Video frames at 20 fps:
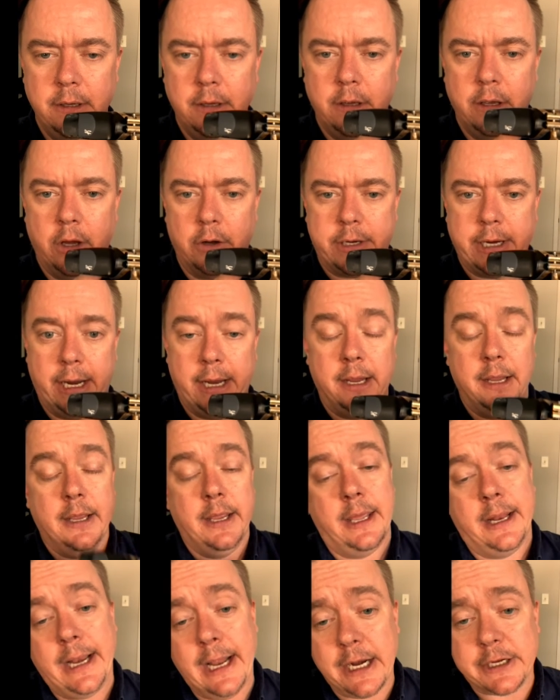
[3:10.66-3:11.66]
Okay,
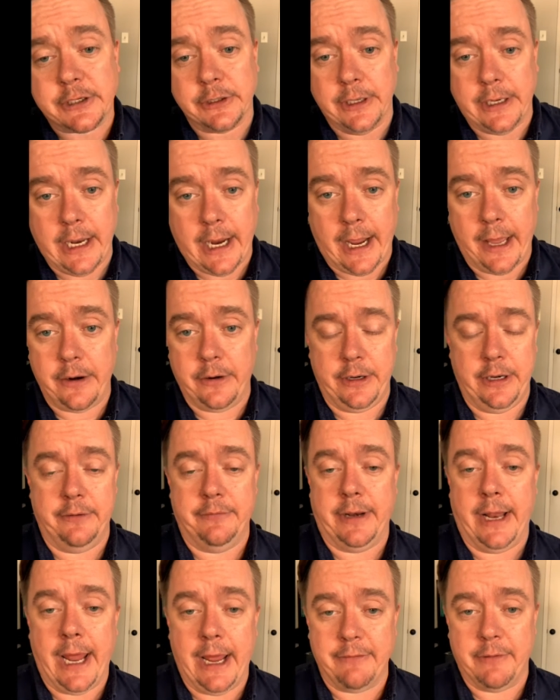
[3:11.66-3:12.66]
and actually I don't even
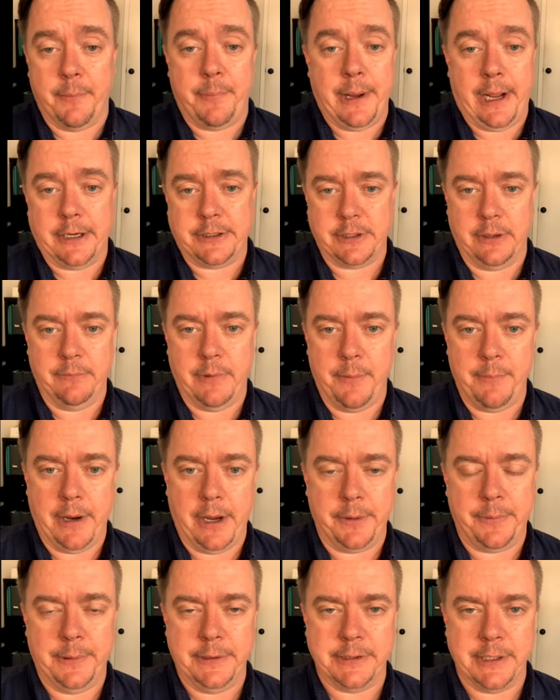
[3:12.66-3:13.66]
have a patch on my
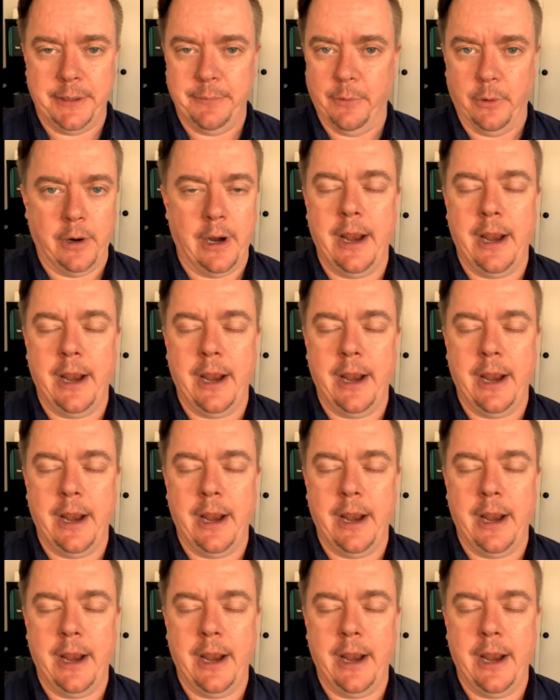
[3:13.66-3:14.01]
mouthpiece anymore.